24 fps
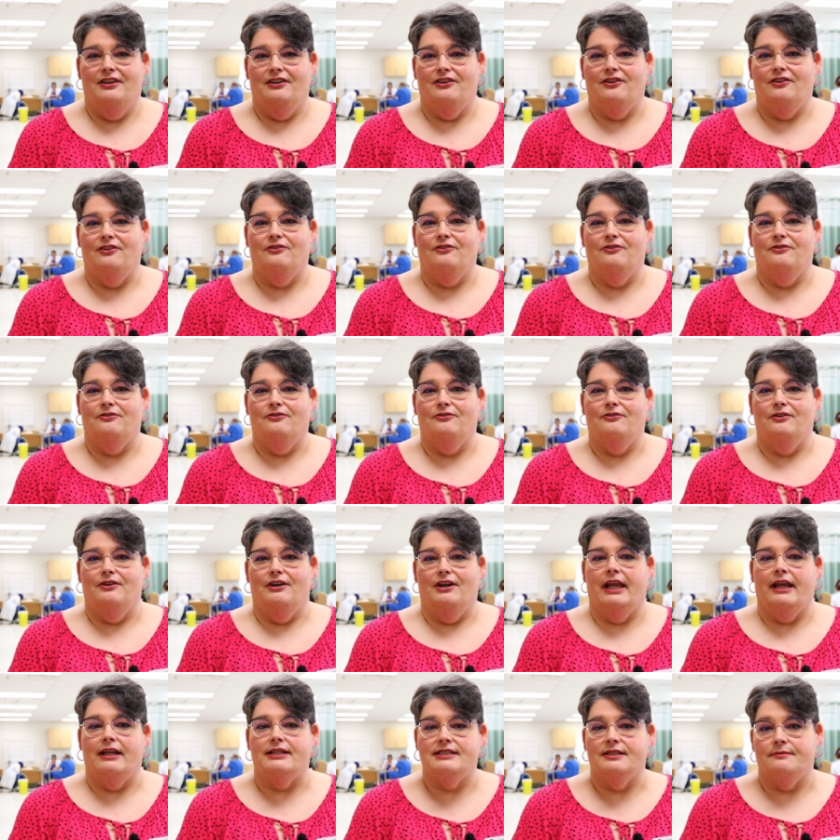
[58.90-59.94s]
You
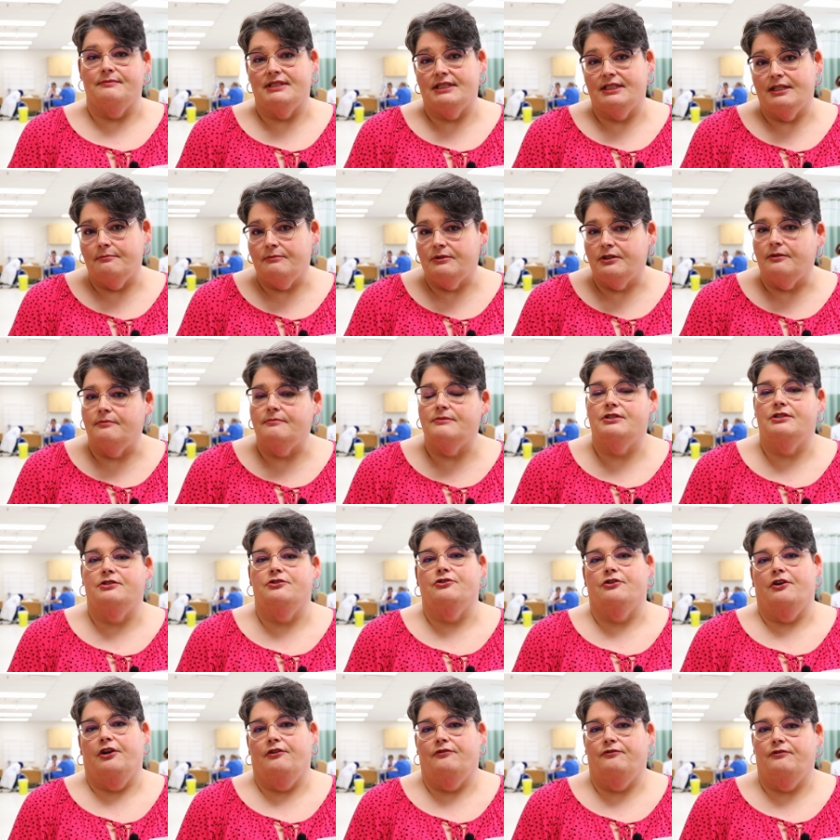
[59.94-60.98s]
get some symptoms, you
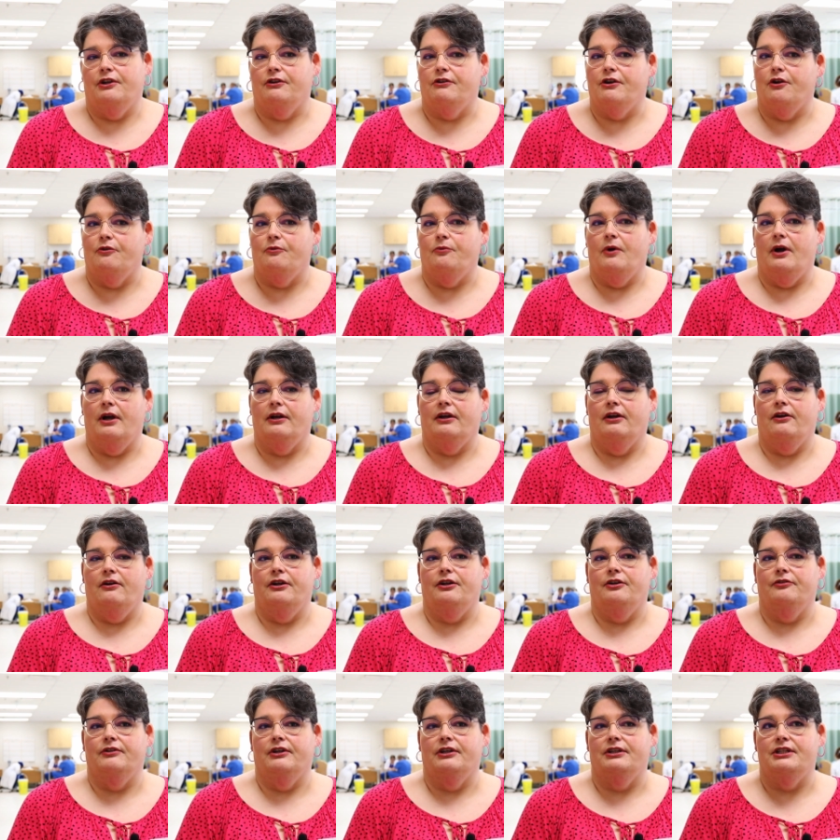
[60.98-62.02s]
try to figure out what
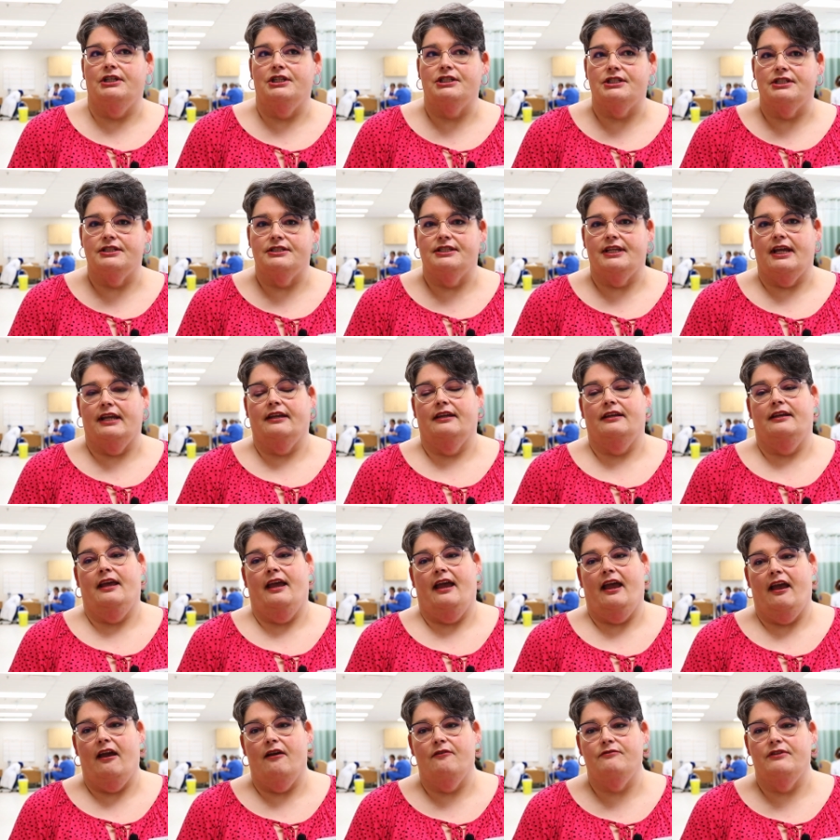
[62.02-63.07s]
kind of conditions that can
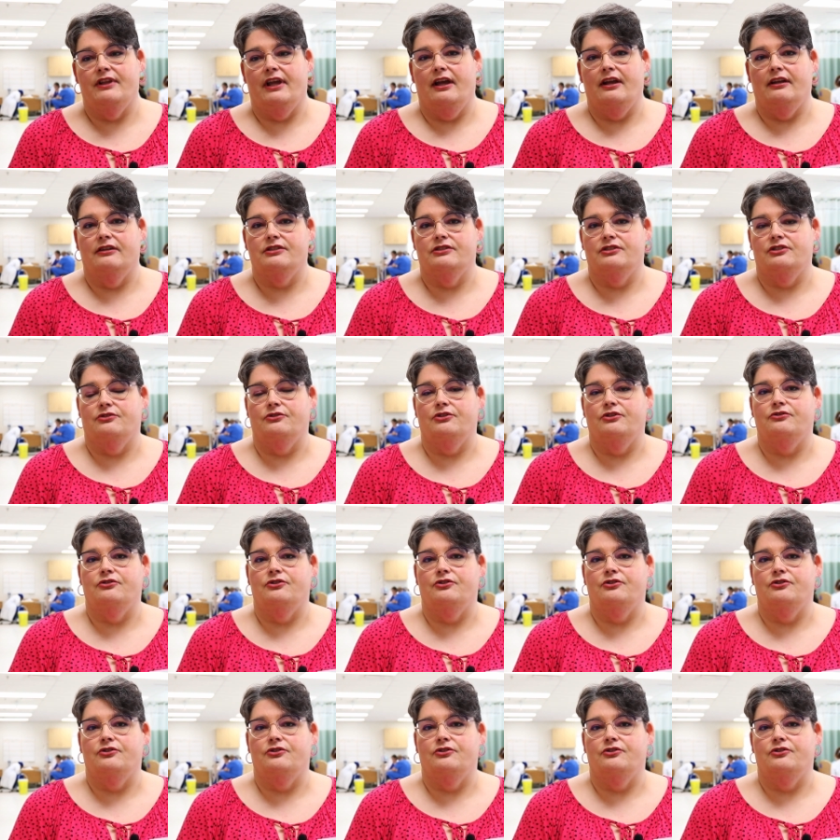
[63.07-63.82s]
have that, so you